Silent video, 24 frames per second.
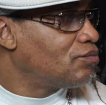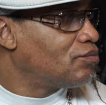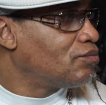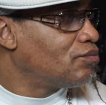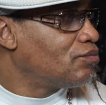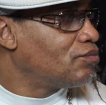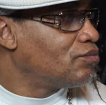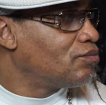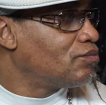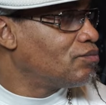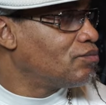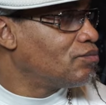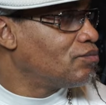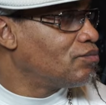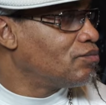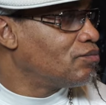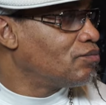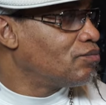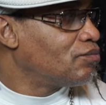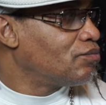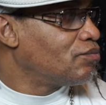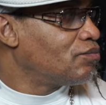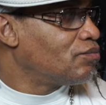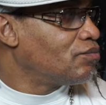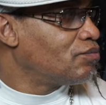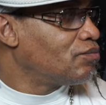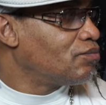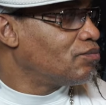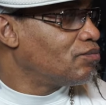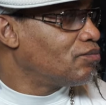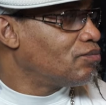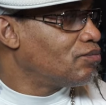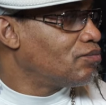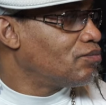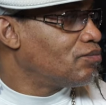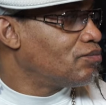
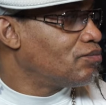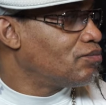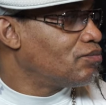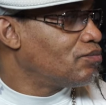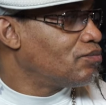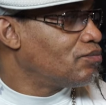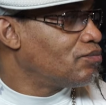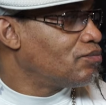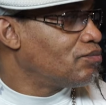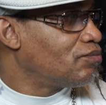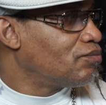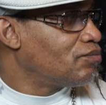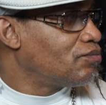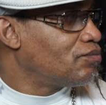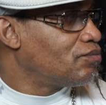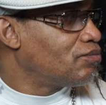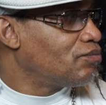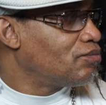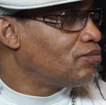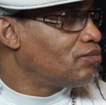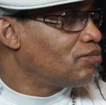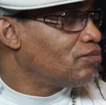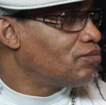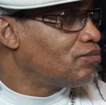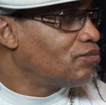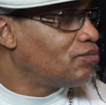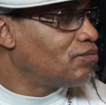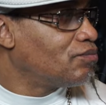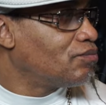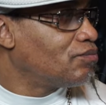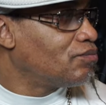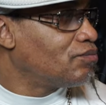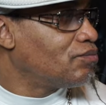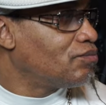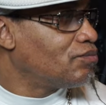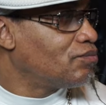
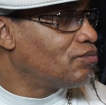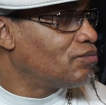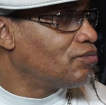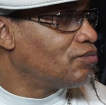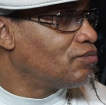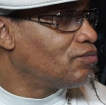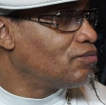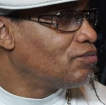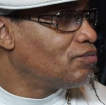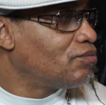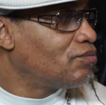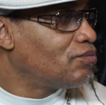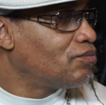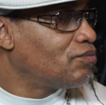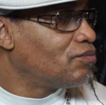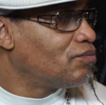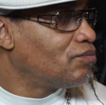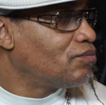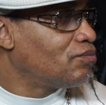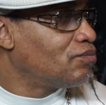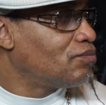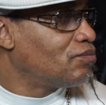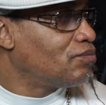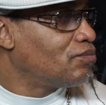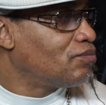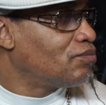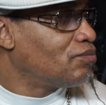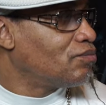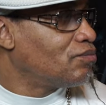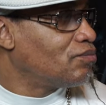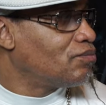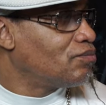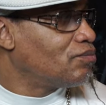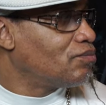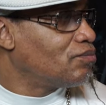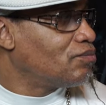
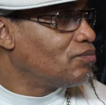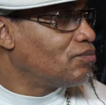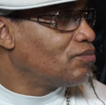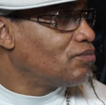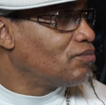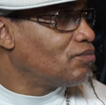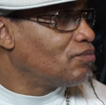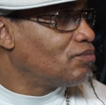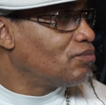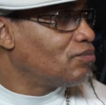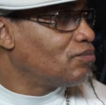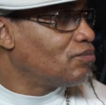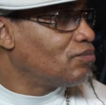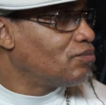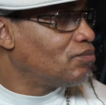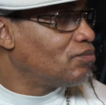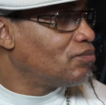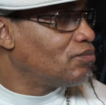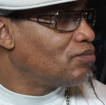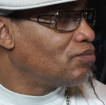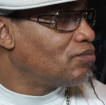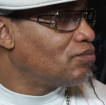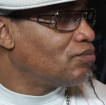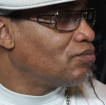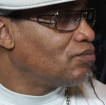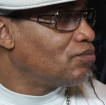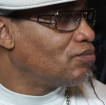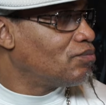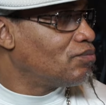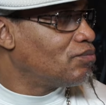This person isn't speaking.